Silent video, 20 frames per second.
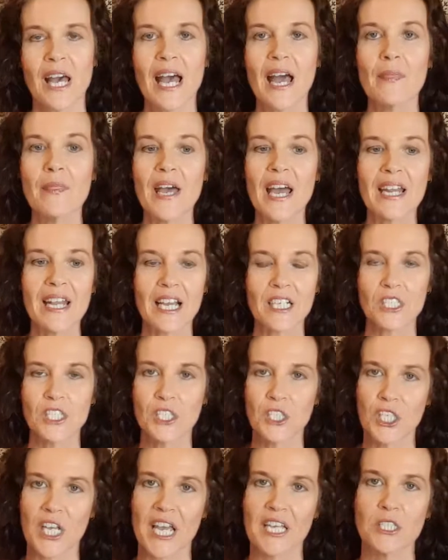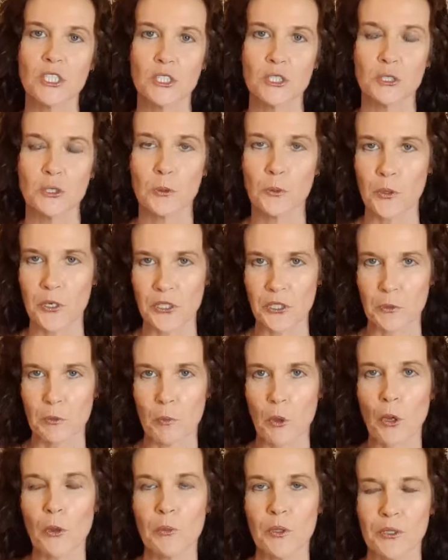And that actually changes your present
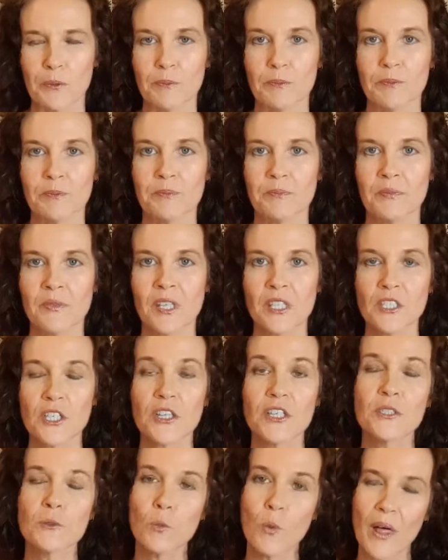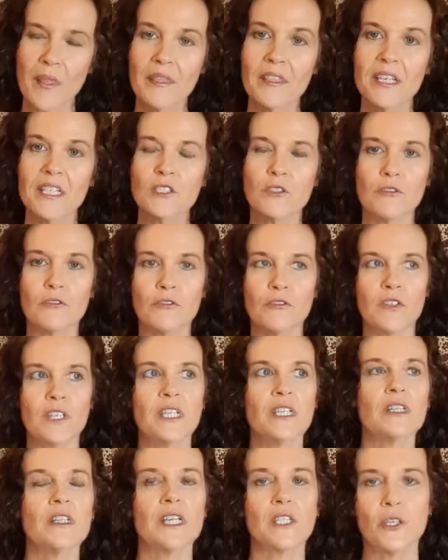moment. So there's one thing to
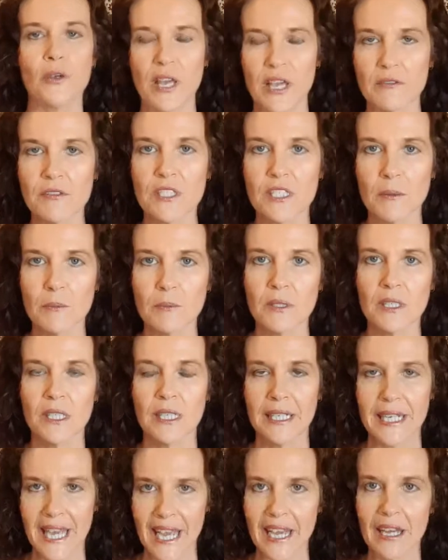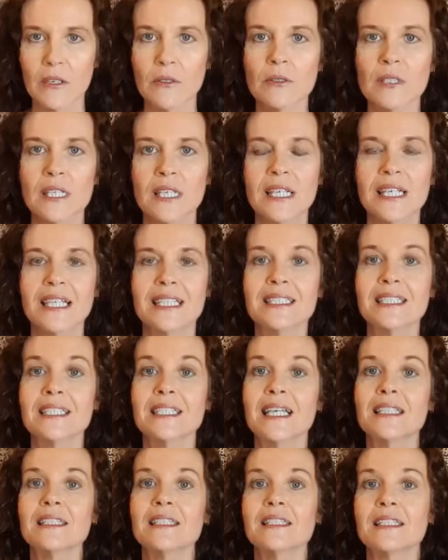feel that you have something now. It's
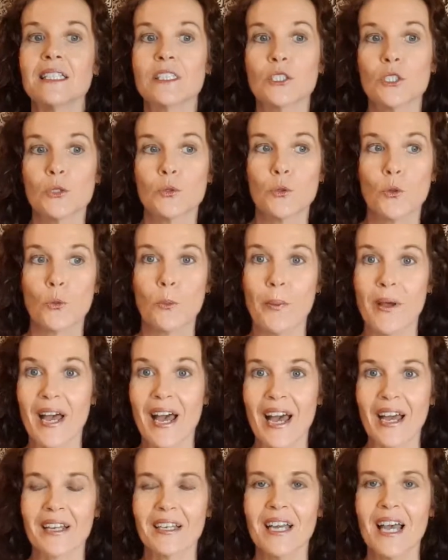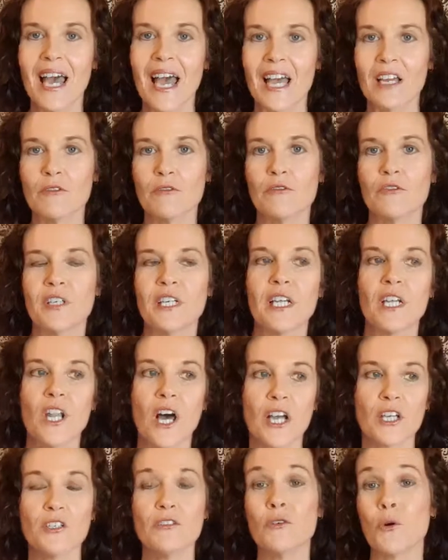another thing to look back and feel
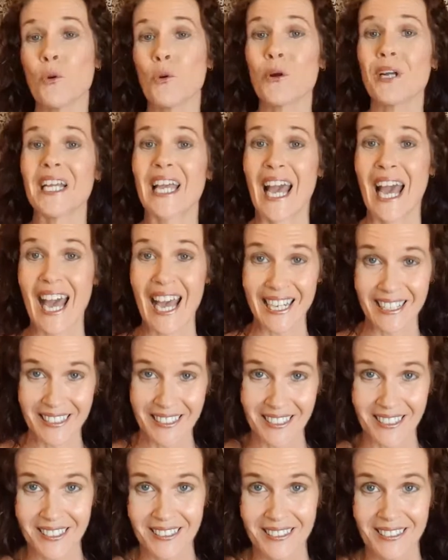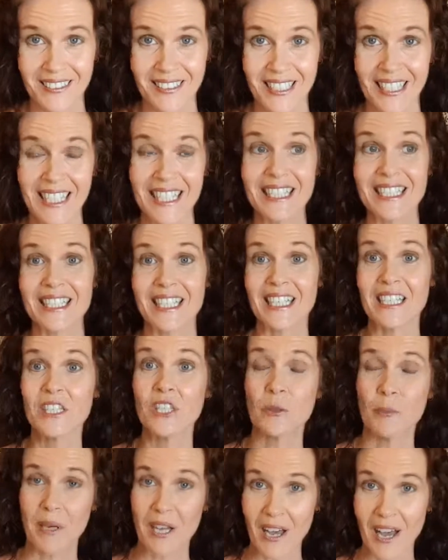like you've already had it. It's in
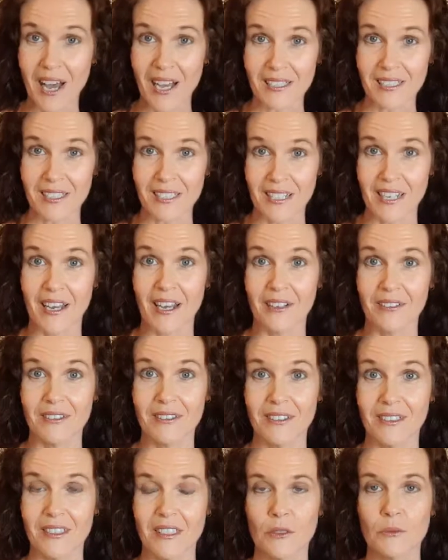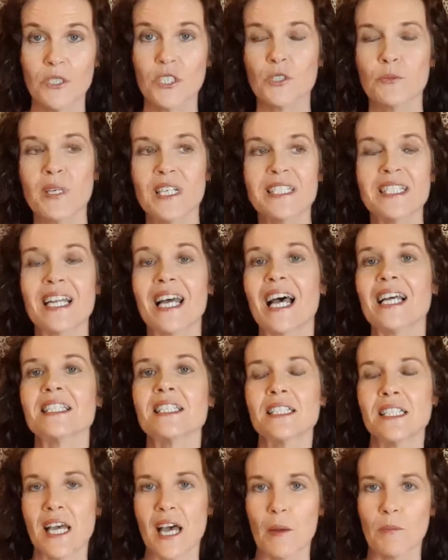the past now, which means it has
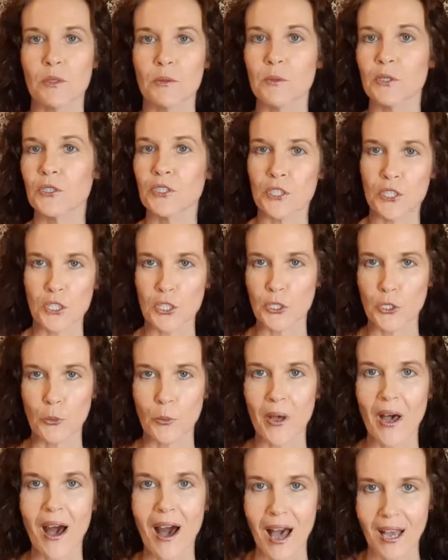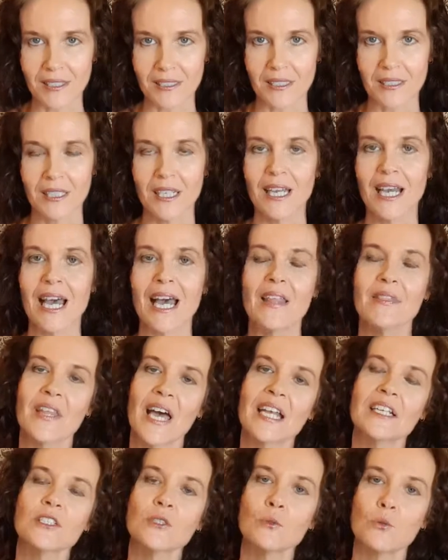to happen because it's in your past. And
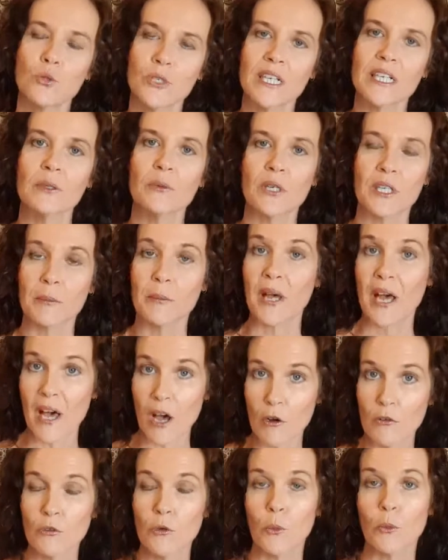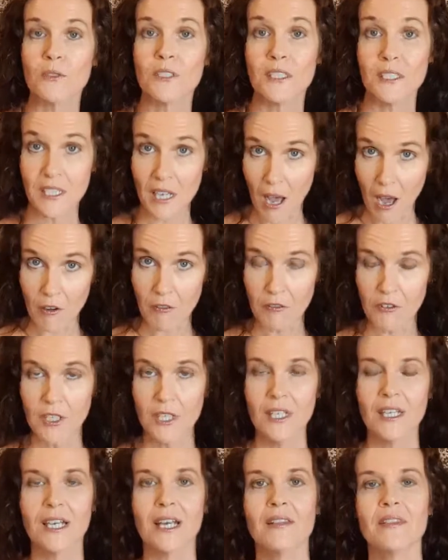that is really, really powerful stuff.
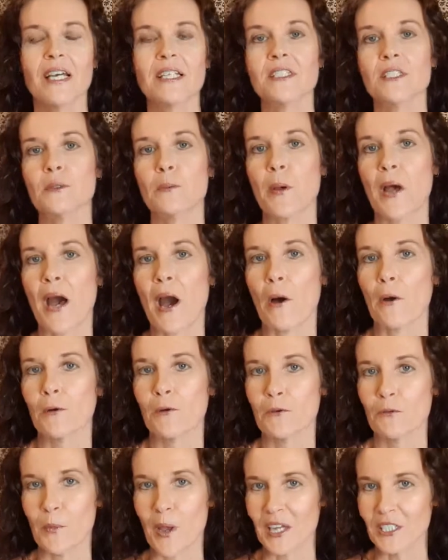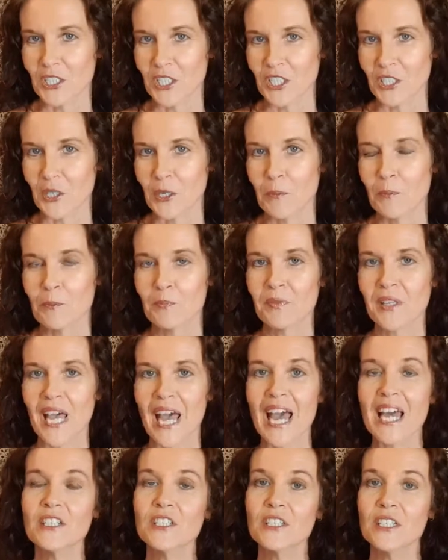And that's the power of magic
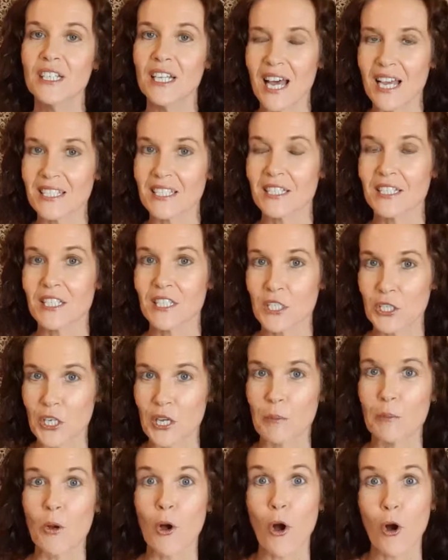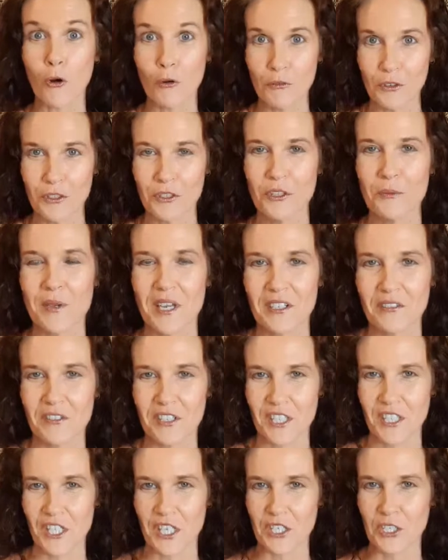and the last step of the
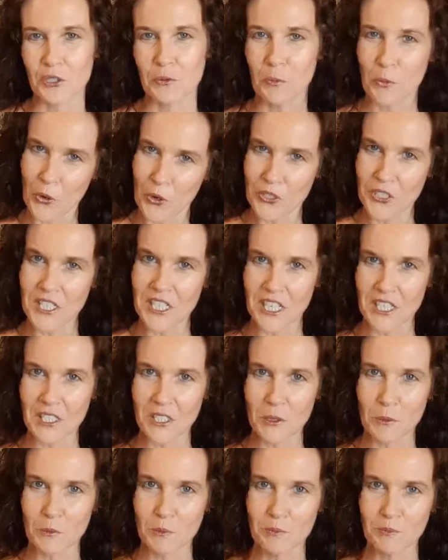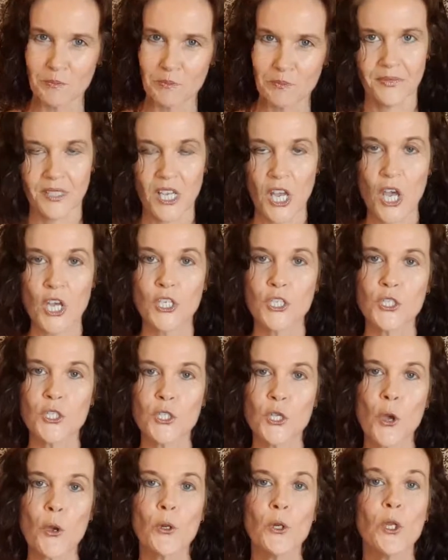manifestation process.
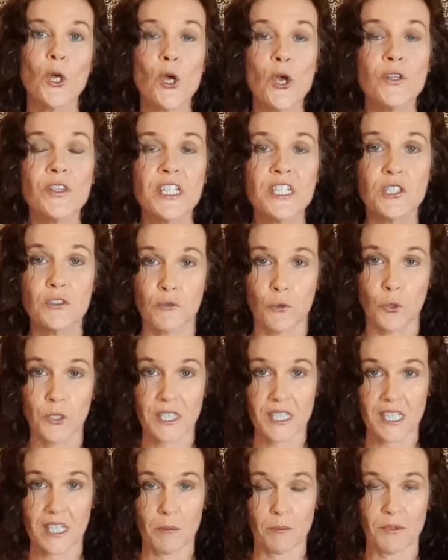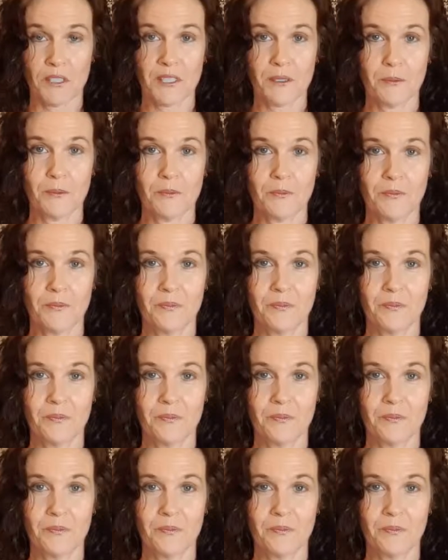So learn these 4 steps.